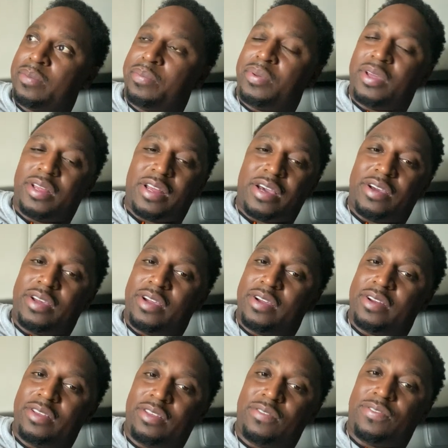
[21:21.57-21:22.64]
Being out here
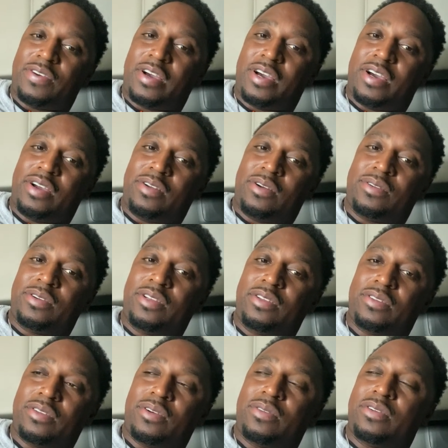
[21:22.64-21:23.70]
on these
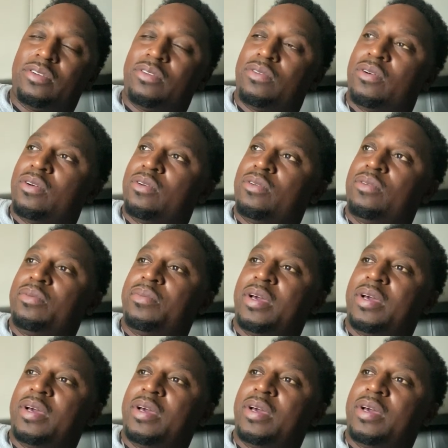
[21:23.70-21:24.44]
roads,